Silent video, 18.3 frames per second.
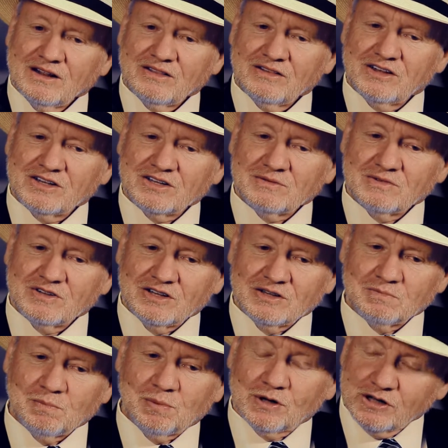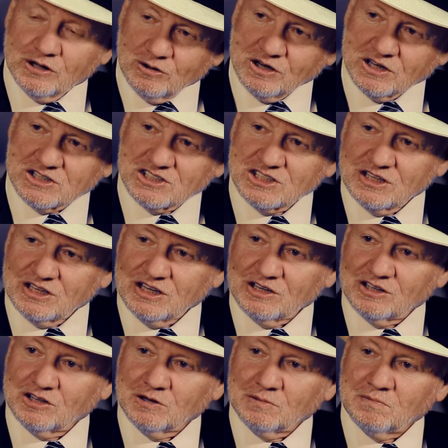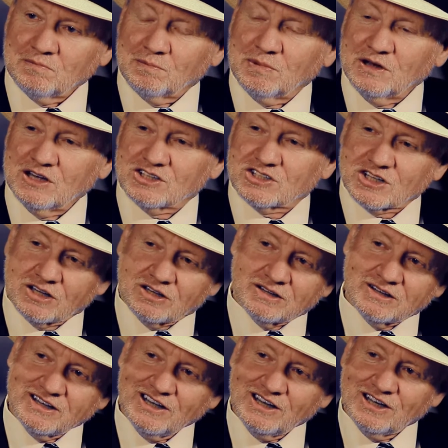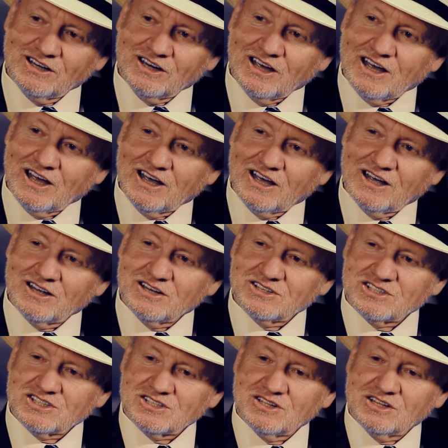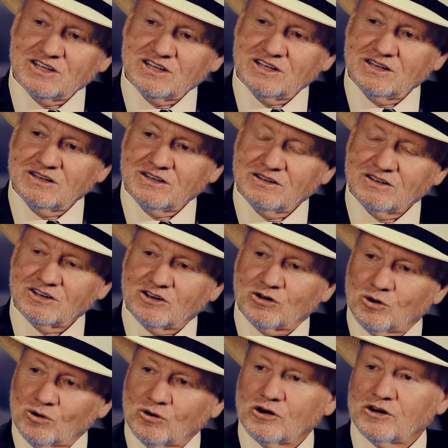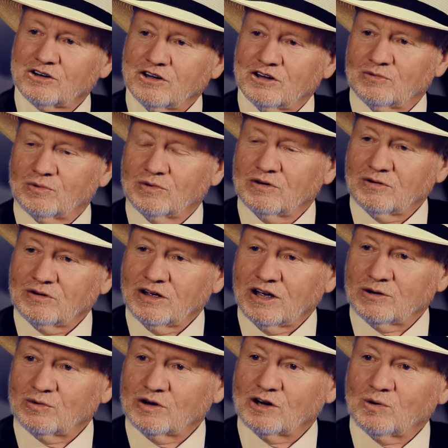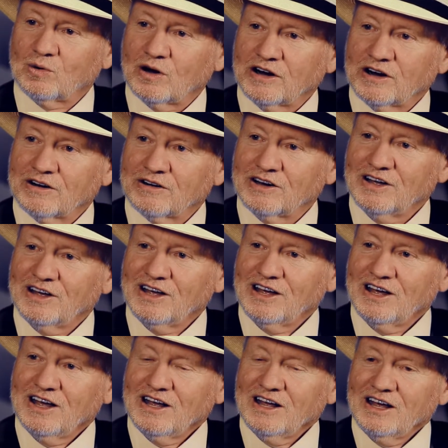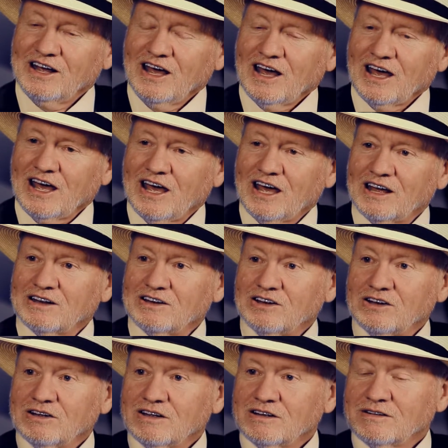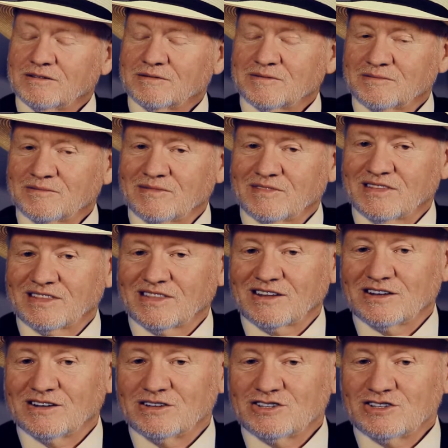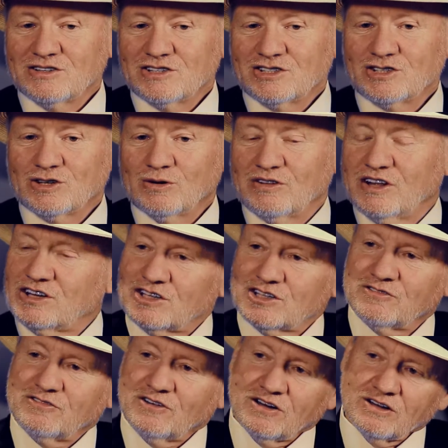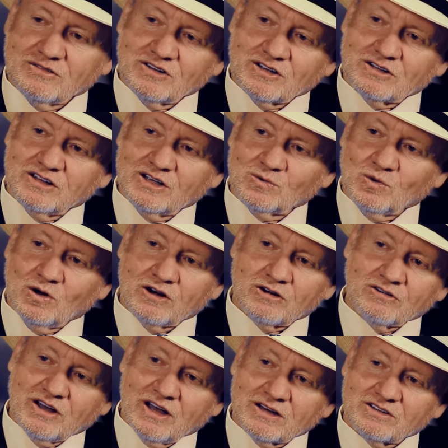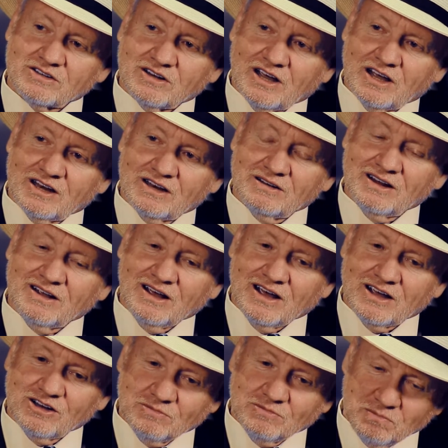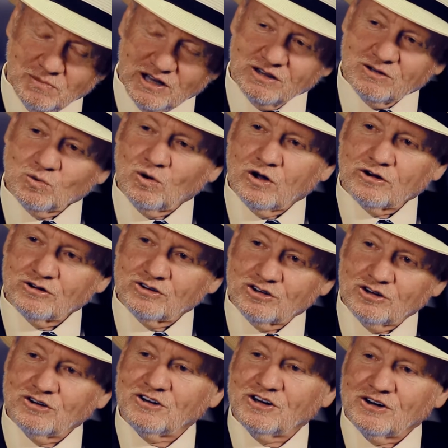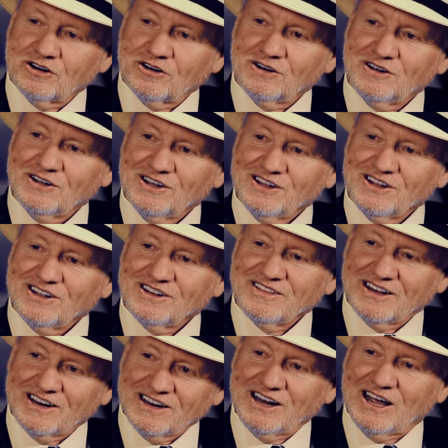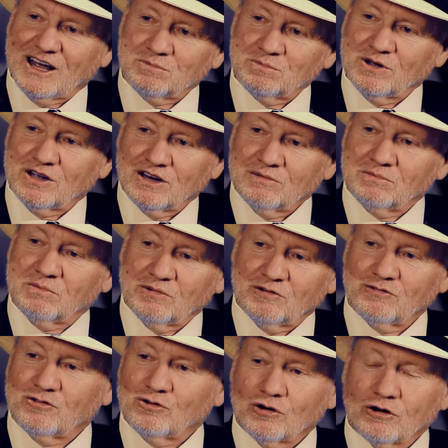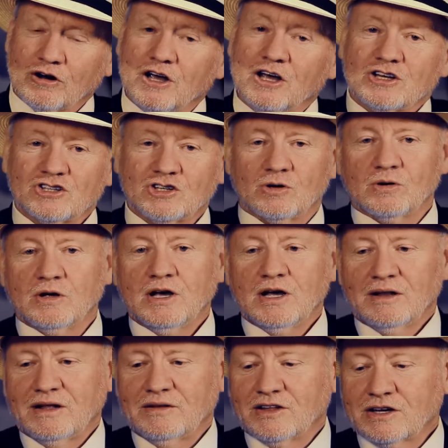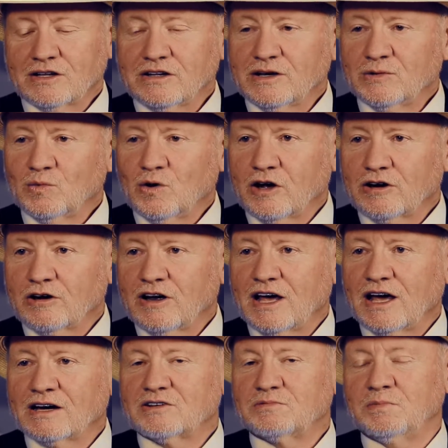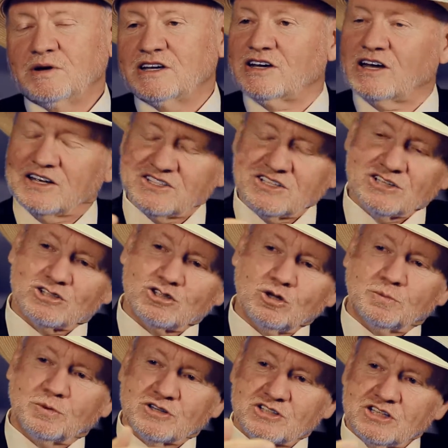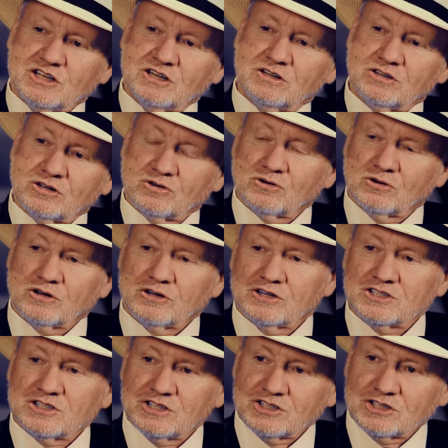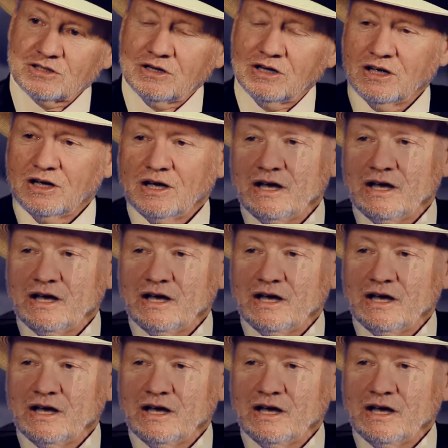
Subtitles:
the polluting city to be as clean as the court had required. And so they just followed the Clean Water Act and made the water dirtier than it had been before. So the Clean Water Act, because it superseded the court decision,